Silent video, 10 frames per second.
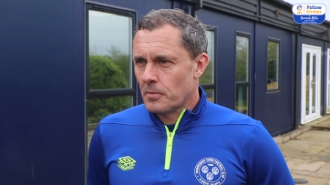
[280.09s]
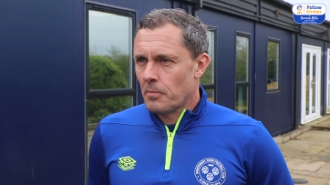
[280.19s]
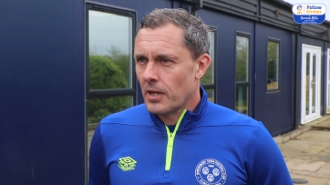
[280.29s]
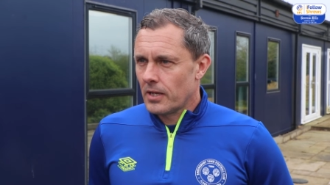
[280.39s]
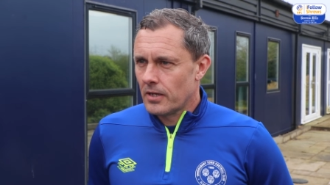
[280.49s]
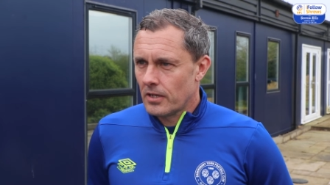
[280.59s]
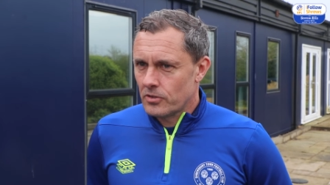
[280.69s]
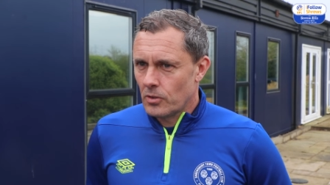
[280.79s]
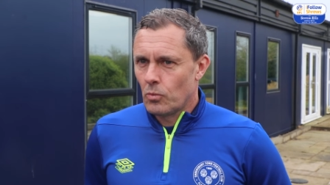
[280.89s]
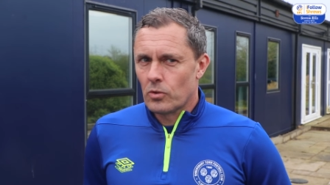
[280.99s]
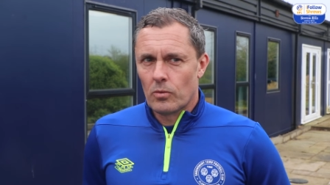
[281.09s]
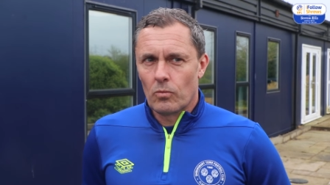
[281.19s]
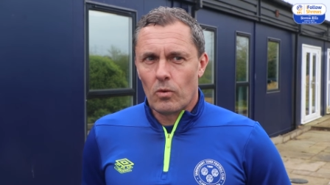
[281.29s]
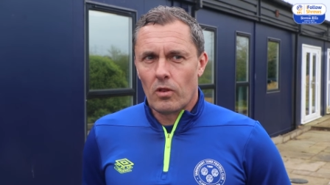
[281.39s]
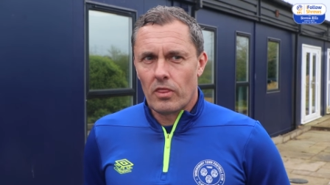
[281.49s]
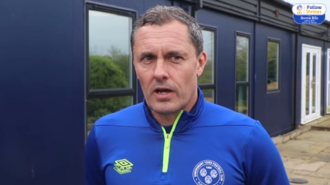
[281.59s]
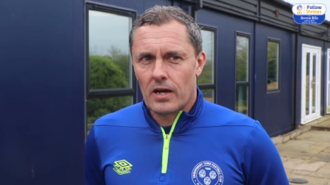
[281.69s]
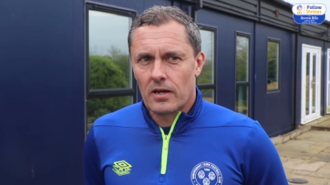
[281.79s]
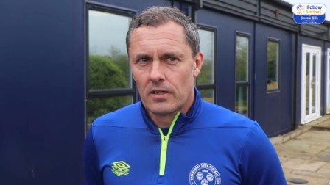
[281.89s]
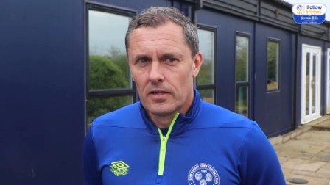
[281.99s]
to my playing days you wouldn't want
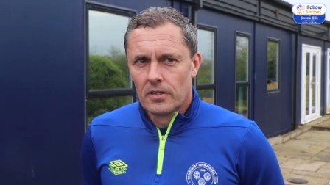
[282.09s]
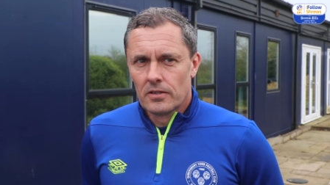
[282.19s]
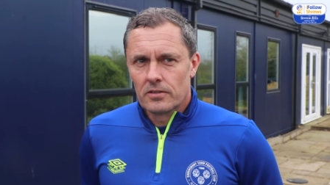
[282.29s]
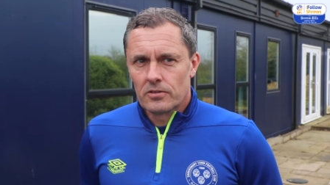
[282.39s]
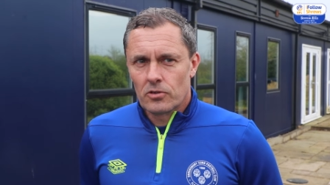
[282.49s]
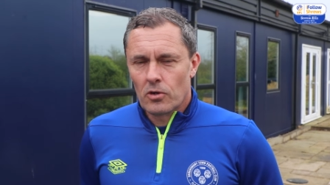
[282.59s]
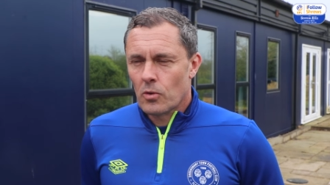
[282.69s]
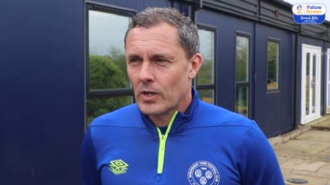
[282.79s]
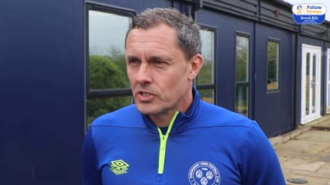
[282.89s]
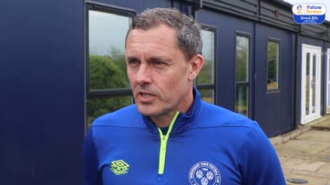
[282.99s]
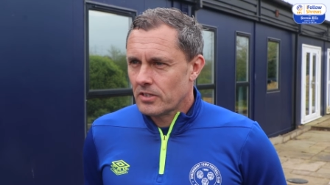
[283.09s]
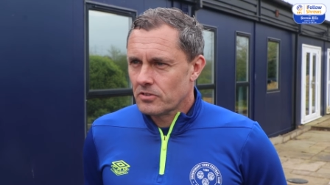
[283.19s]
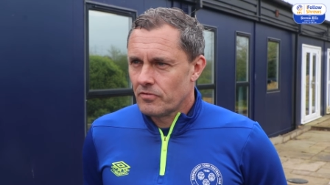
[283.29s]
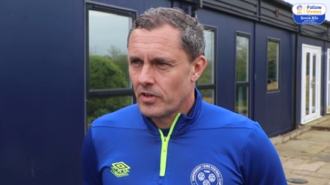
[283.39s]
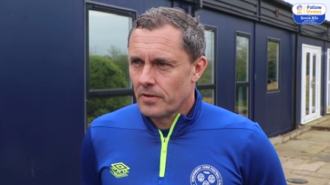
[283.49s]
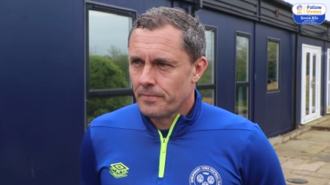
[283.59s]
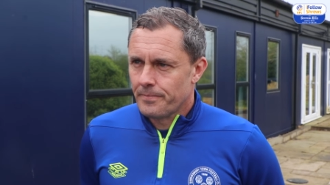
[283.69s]
that sort of question asked of you